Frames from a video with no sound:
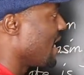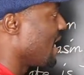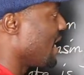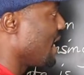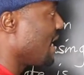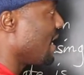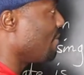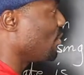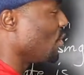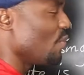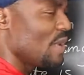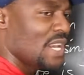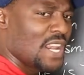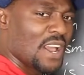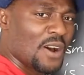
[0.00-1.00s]
Do
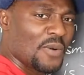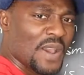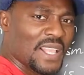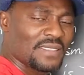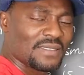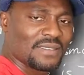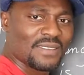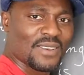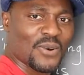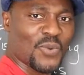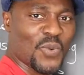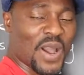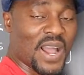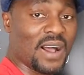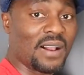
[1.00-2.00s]
we know it?
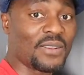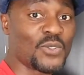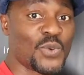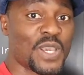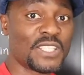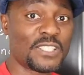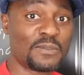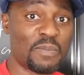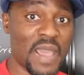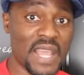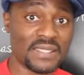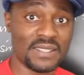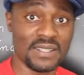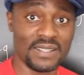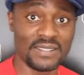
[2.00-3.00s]
Well, you
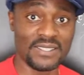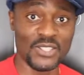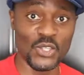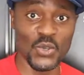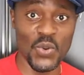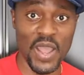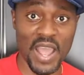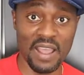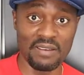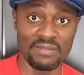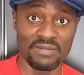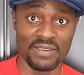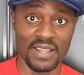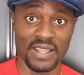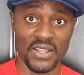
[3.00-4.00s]
expected to
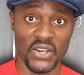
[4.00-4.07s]
have